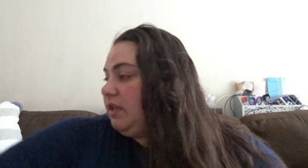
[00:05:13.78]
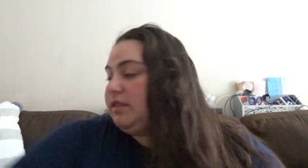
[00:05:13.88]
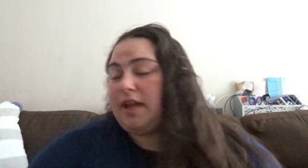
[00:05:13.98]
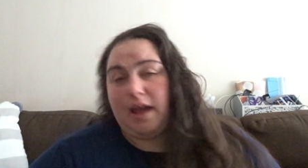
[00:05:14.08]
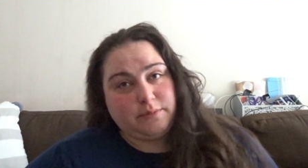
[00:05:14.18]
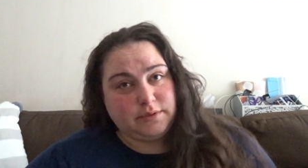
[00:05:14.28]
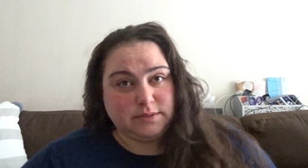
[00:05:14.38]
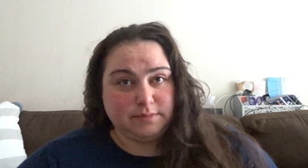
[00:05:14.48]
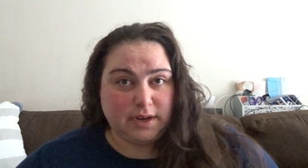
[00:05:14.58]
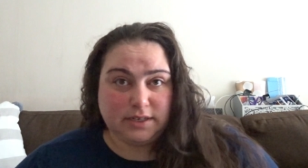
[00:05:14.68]
that was
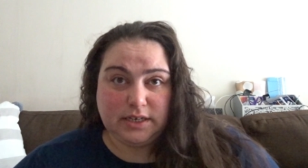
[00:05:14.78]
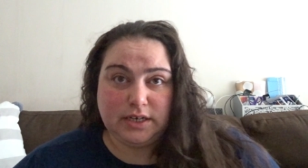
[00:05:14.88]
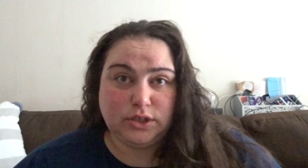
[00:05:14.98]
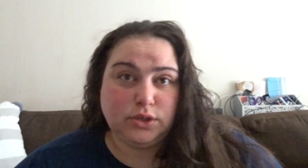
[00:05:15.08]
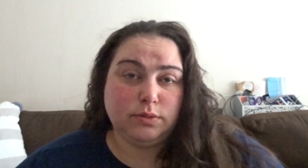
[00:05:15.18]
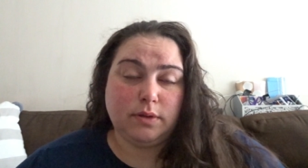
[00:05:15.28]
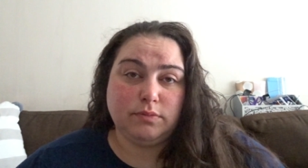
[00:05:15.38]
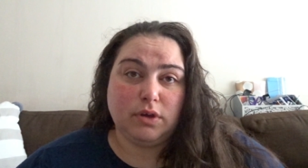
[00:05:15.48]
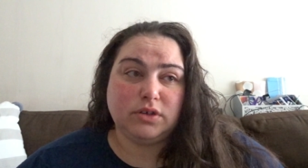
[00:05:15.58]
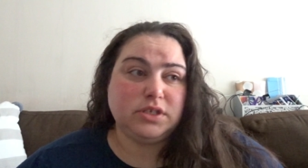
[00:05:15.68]
my T2
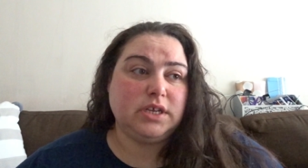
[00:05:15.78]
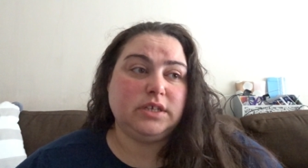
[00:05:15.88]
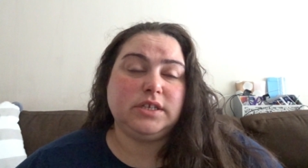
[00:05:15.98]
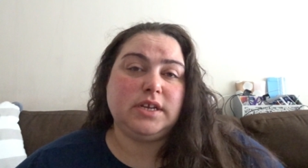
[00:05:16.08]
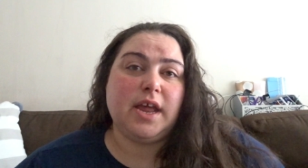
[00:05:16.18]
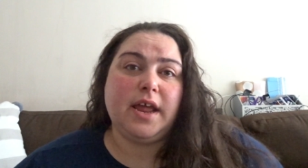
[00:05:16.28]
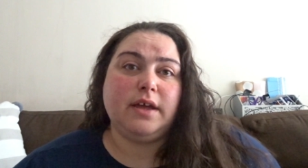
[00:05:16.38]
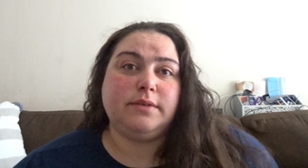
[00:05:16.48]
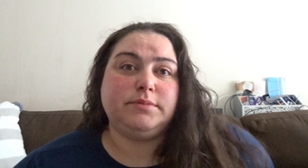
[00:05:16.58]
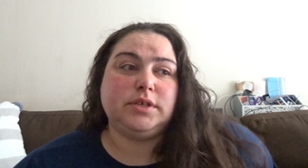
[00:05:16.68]
unboxing today.
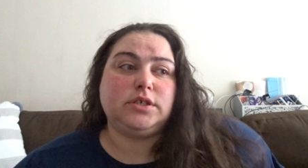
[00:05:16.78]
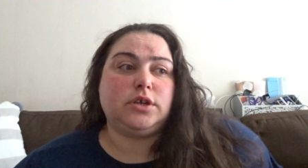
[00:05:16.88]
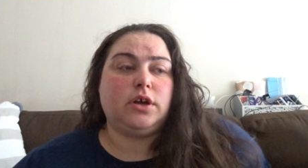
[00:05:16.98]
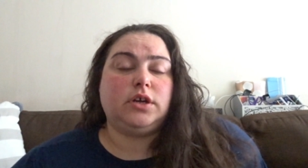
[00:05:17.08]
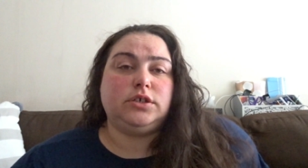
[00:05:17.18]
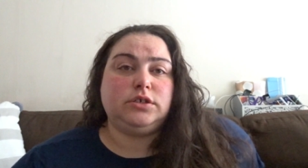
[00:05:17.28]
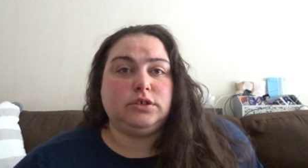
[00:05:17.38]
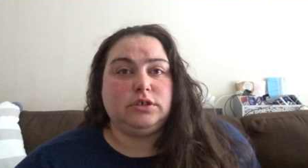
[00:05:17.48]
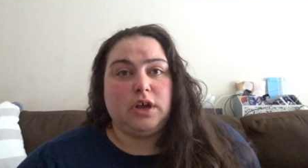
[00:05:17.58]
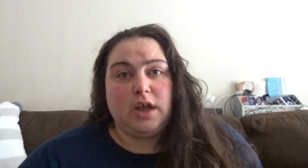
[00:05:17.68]
I'm just going
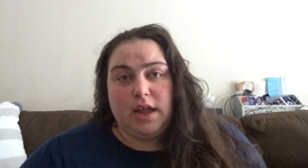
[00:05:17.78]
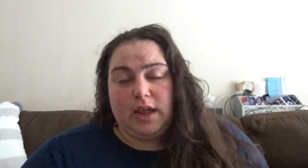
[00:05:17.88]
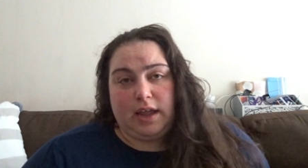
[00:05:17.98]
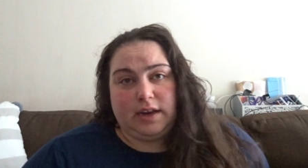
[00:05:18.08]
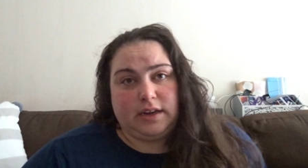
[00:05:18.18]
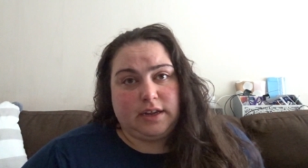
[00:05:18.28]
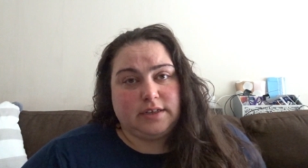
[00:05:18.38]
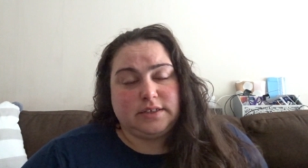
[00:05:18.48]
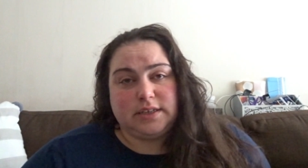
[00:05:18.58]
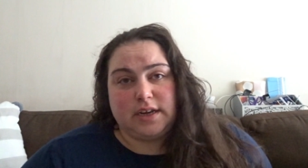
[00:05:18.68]
to edit
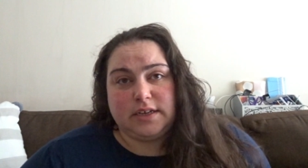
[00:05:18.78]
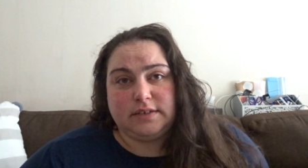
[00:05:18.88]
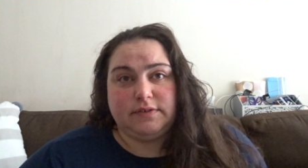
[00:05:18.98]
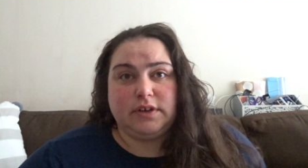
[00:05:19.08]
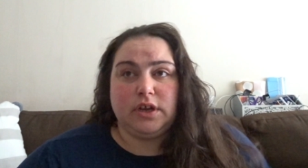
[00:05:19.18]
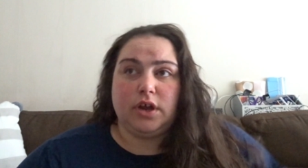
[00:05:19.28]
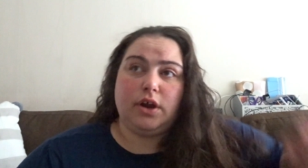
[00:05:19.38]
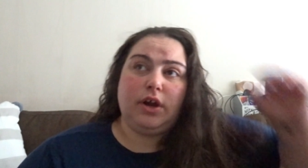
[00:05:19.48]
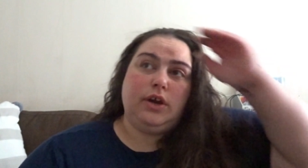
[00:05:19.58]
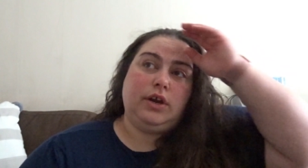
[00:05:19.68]
yesterday's
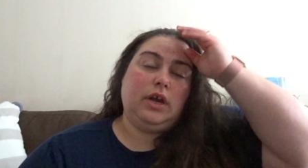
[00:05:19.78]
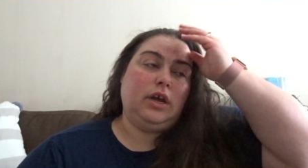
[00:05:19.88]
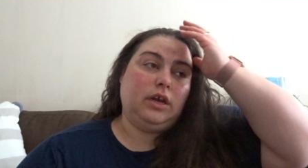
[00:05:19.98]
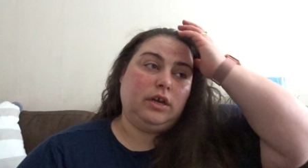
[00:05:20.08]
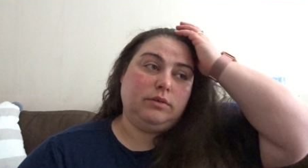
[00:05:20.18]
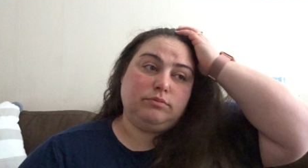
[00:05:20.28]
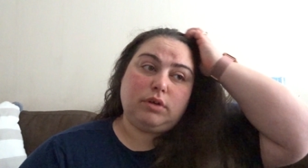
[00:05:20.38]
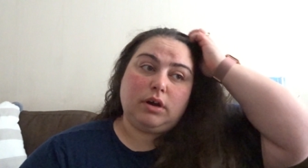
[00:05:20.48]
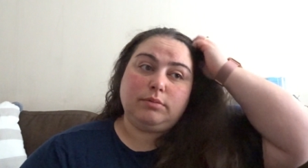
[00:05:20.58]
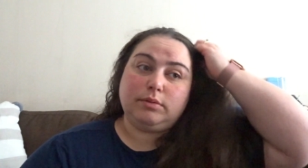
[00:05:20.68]
video, um,
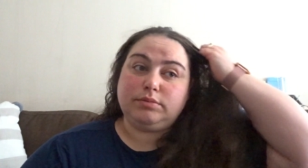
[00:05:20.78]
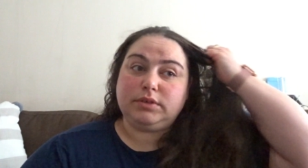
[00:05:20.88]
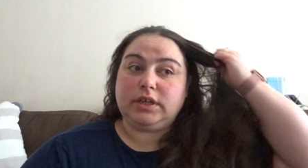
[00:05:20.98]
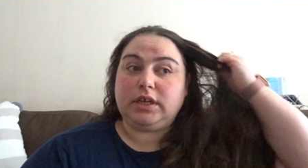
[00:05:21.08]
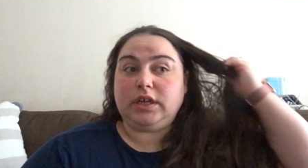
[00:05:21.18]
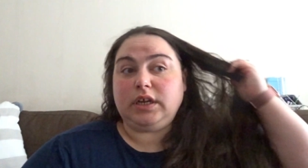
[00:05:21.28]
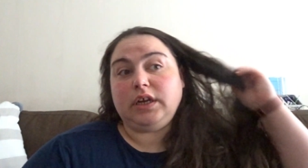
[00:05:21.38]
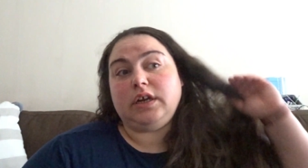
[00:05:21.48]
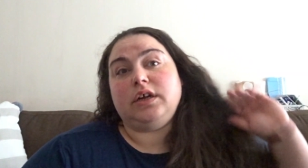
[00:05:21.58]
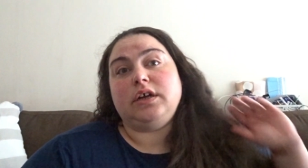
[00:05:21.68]

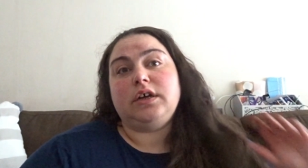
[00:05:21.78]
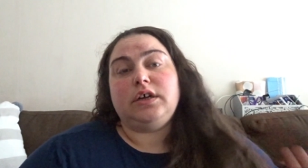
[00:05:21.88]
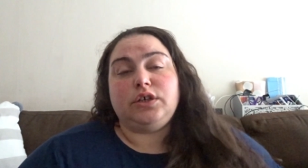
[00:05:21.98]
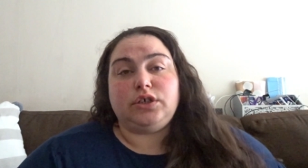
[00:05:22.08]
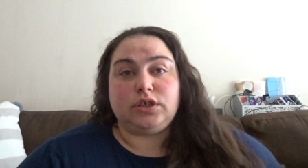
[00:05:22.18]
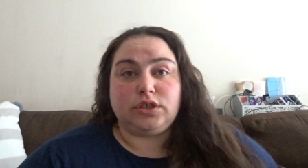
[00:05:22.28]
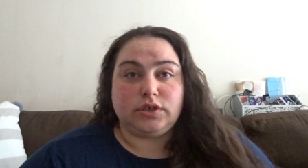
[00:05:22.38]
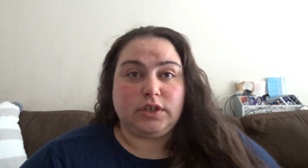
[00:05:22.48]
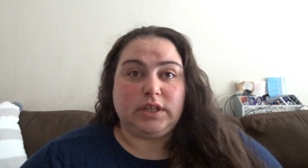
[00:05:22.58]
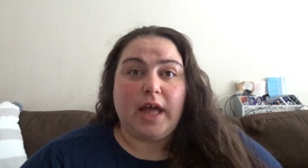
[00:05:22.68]
probably just
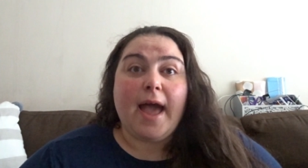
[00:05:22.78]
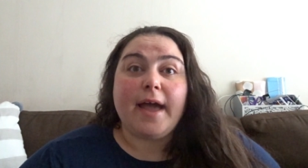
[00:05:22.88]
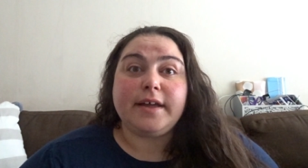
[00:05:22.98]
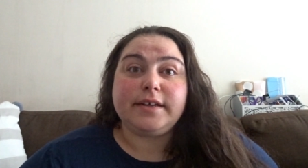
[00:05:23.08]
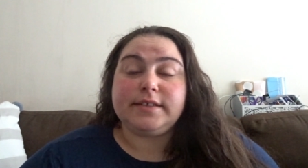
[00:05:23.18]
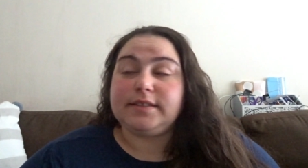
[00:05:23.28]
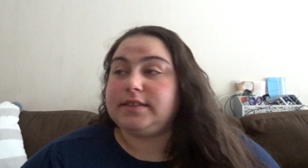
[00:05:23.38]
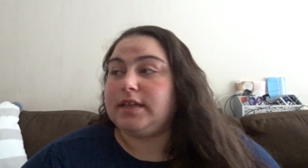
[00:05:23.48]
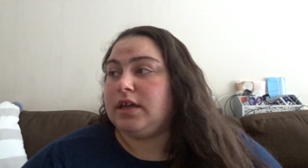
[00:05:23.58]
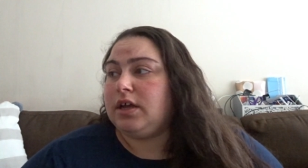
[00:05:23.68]

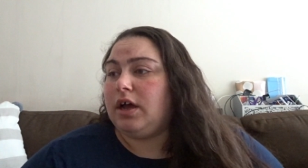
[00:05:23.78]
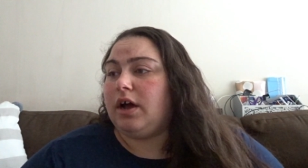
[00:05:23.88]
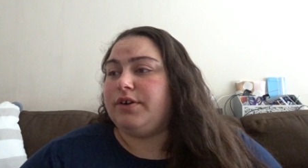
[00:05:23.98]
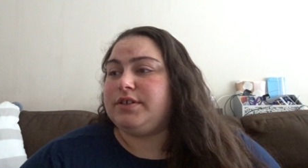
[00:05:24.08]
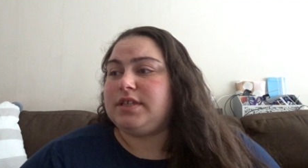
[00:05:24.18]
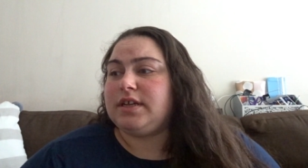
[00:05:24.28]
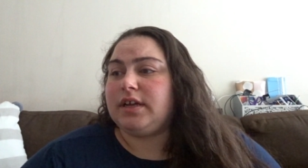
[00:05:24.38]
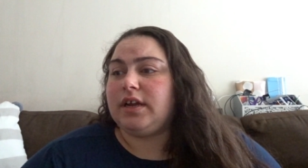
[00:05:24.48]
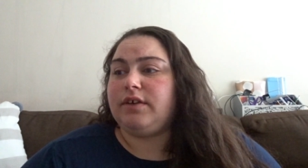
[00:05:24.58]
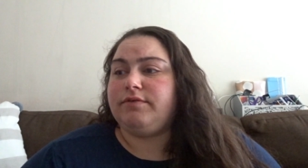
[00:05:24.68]
relax. I was
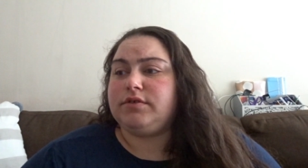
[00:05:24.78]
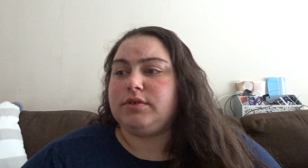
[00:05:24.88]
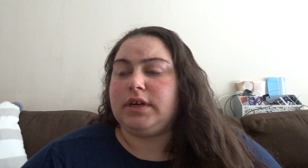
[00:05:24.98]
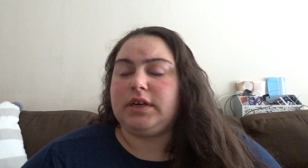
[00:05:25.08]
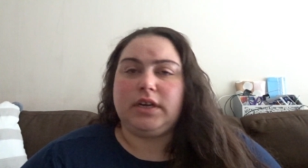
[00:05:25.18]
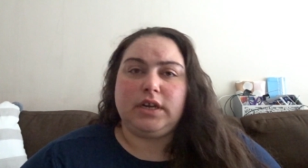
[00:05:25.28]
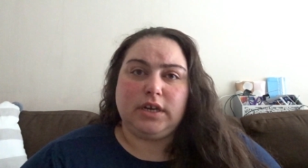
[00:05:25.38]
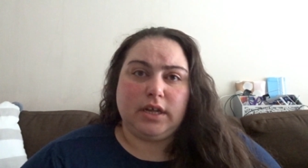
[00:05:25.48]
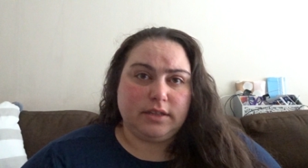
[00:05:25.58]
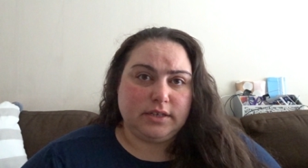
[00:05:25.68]
thinking of doing
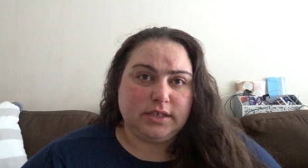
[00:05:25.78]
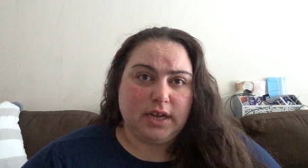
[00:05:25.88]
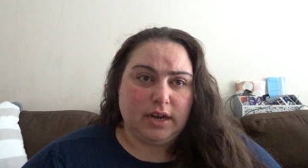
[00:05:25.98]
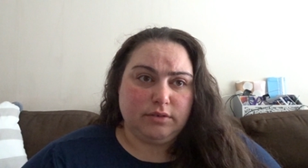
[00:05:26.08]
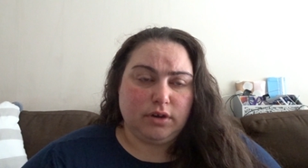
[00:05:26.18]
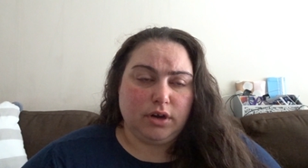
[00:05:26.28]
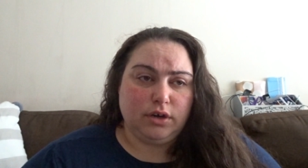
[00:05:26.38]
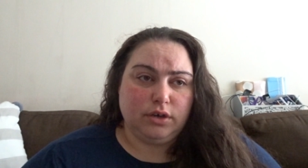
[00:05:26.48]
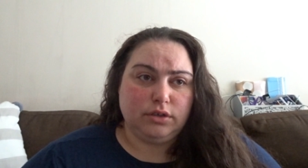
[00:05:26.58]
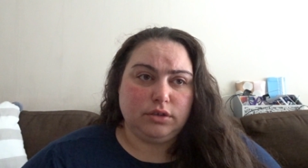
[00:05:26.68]
another
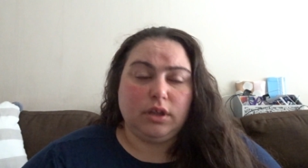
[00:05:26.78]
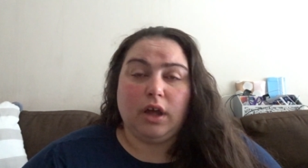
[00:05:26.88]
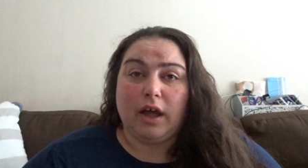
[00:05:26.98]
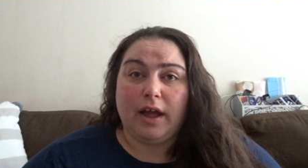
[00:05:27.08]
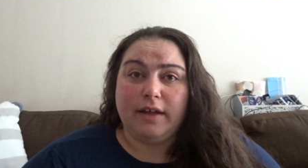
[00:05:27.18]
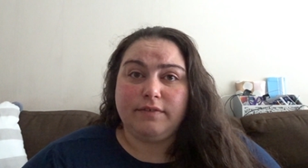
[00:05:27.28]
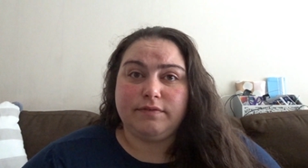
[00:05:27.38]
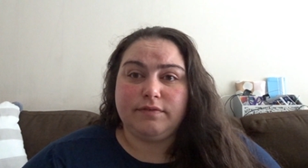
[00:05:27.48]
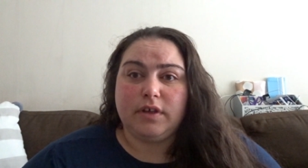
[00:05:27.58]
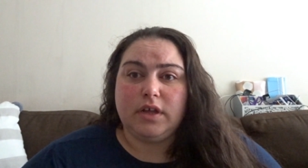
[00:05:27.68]
tarot live